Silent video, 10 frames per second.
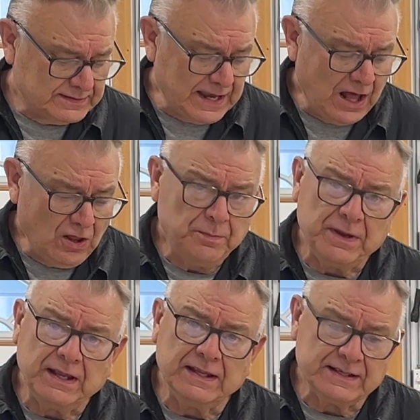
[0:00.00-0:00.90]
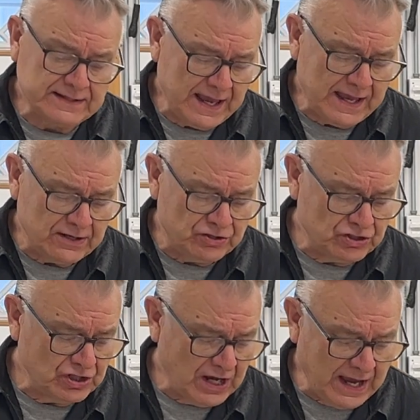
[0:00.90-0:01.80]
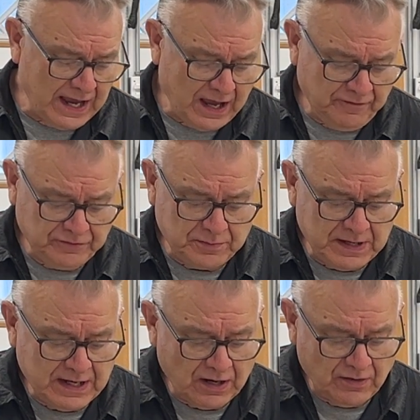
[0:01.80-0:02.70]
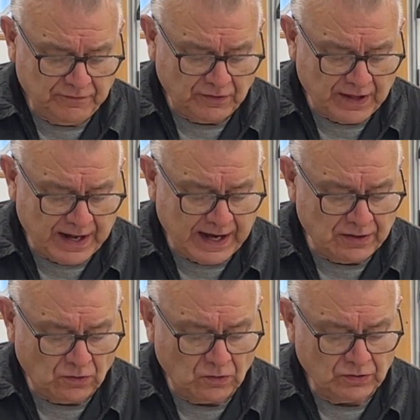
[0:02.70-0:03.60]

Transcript: scalloping this edge, I have to be careful that I